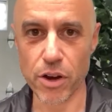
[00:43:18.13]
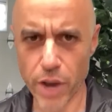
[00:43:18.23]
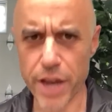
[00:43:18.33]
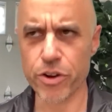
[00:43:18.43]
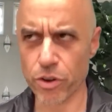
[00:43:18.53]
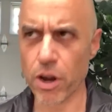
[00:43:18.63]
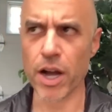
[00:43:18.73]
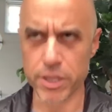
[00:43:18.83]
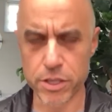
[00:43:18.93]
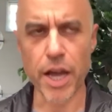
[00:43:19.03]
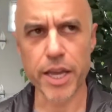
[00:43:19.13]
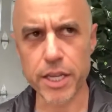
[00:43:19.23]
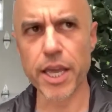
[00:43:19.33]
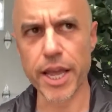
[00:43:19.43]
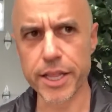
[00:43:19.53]
Okay, neurons, I can
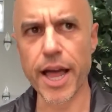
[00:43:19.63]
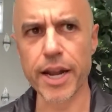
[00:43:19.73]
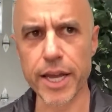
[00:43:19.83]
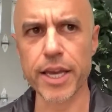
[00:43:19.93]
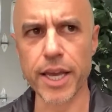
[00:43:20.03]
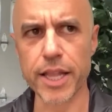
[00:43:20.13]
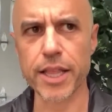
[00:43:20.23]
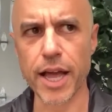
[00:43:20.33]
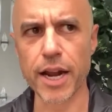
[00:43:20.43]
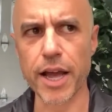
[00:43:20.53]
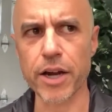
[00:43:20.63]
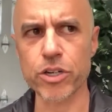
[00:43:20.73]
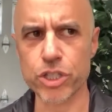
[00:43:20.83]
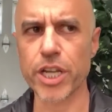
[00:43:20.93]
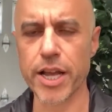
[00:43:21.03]
get that, I can get that. I
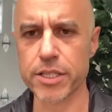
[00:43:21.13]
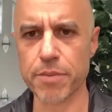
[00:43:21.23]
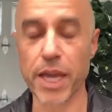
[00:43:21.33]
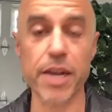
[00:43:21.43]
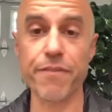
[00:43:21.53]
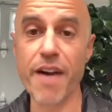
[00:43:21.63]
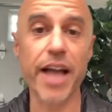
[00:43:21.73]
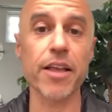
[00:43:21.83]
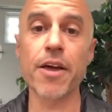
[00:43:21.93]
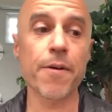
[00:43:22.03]
understand something. And in fact,